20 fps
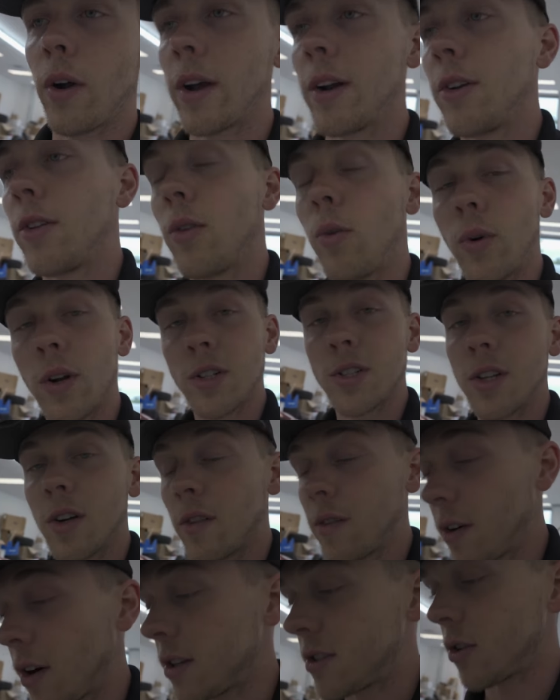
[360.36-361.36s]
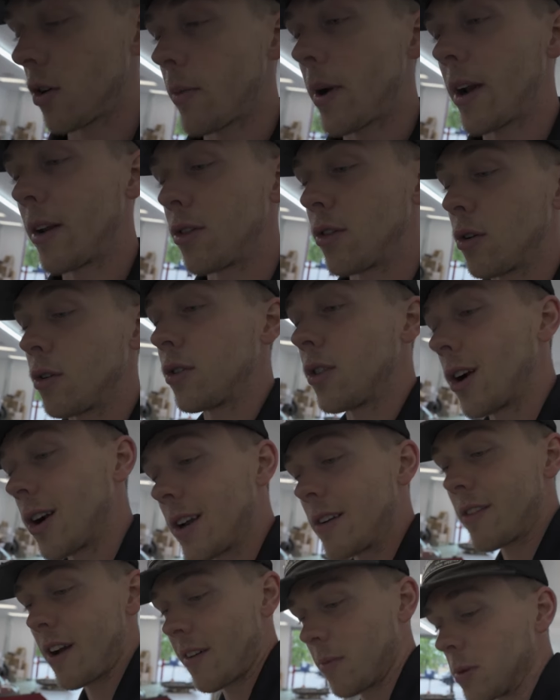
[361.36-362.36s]
We're going to do the windshield first. So we're about to throw
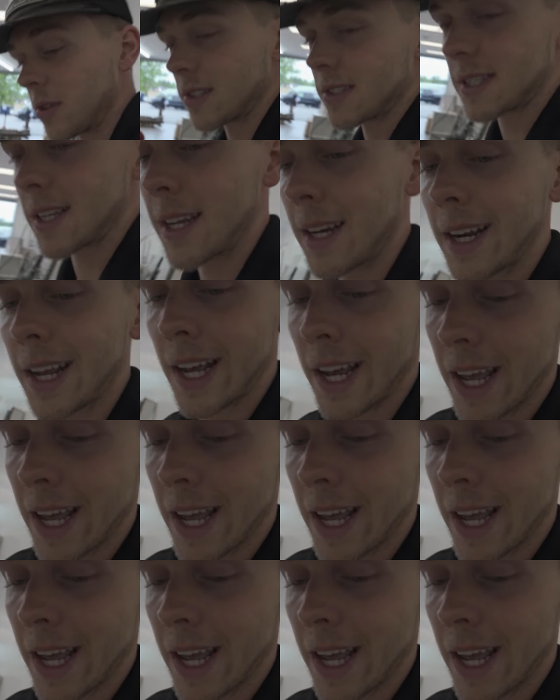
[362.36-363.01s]
35%